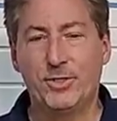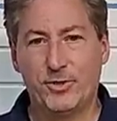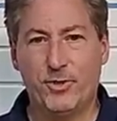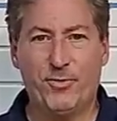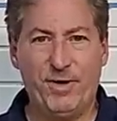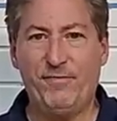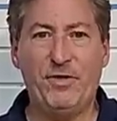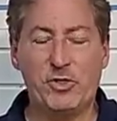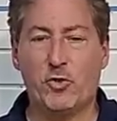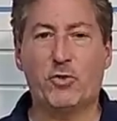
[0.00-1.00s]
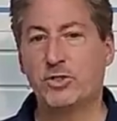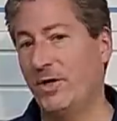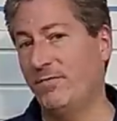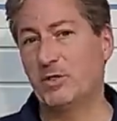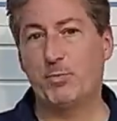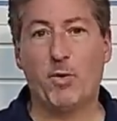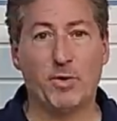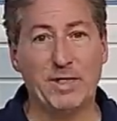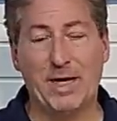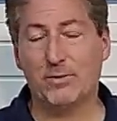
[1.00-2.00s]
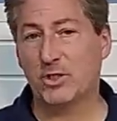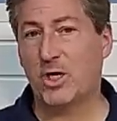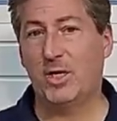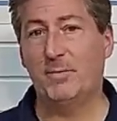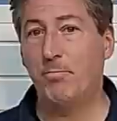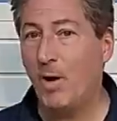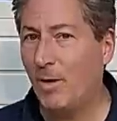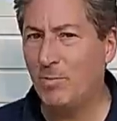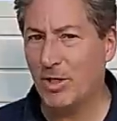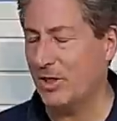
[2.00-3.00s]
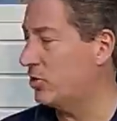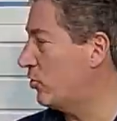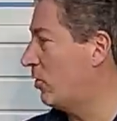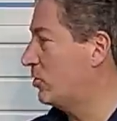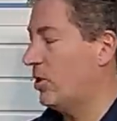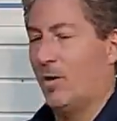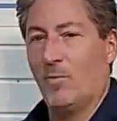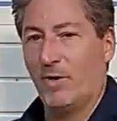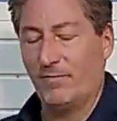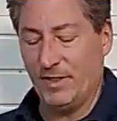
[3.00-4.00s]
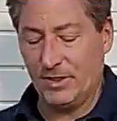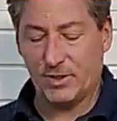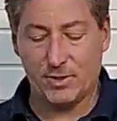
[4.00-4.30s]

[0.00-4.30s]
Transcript: to your EV charging if it's parked outside in public and charging on one of these.